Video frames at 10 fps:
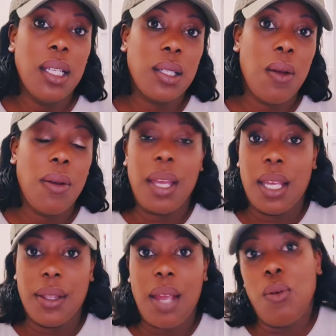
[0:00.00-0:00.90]
So
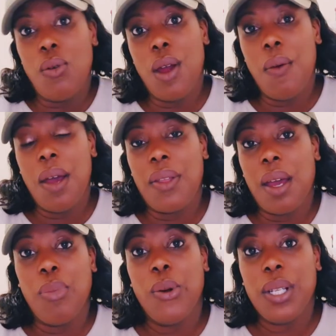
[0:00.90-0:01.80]
they will know at
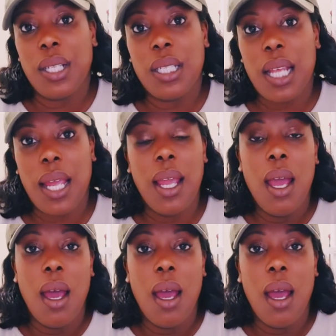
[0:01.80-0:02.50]
that point to say,